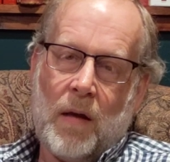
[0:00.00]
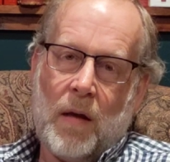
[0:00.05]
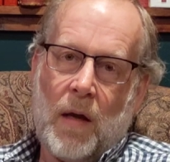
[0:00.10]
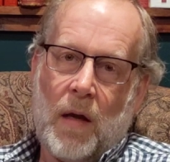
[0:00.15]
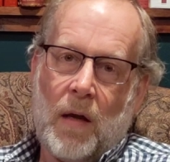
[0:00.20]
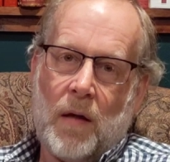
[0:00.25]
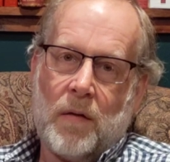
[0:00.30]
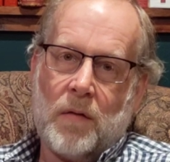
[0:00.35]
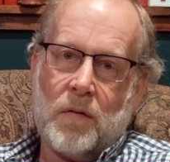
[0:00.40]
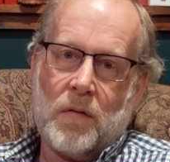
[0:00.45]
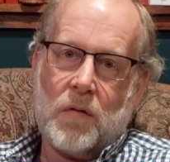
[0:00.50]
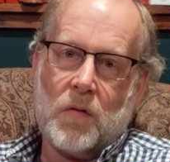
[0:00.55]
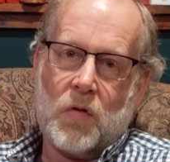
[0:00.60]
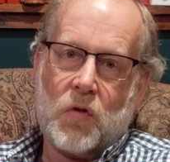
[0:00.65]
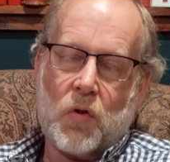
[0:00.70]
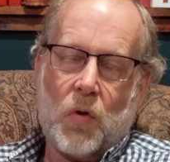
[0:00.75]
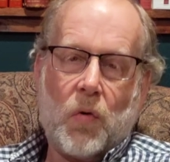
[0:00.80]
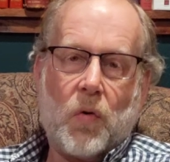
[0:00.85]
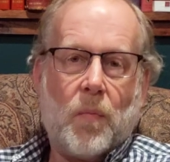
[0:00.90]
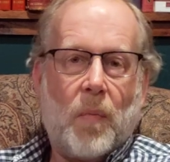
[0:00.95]
and
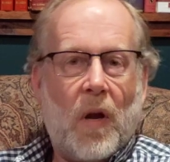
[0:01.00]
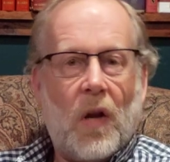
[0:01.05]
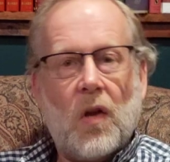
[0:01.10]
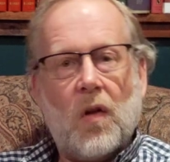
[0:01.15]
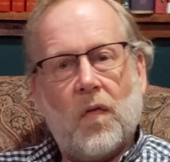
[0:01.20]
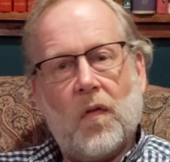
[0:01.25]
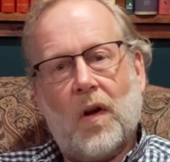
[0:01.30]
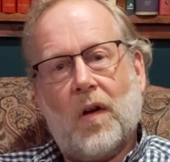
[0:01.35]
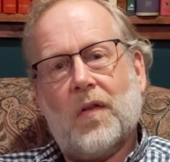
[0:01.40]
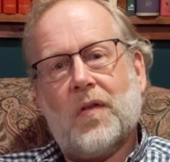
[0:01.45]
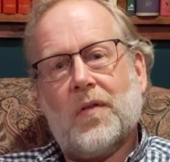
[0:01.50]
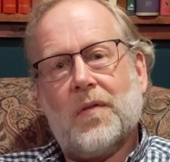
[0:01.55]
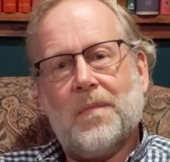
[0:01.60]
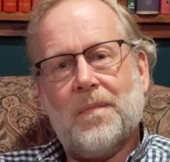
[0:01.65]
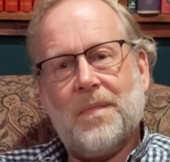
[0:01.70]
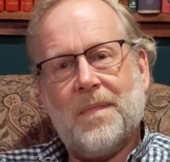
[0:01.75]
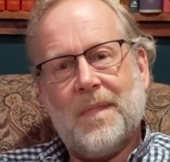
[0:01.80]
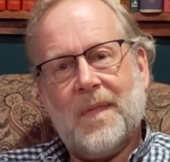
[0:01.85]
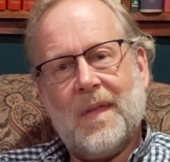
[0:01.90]
so do many of us.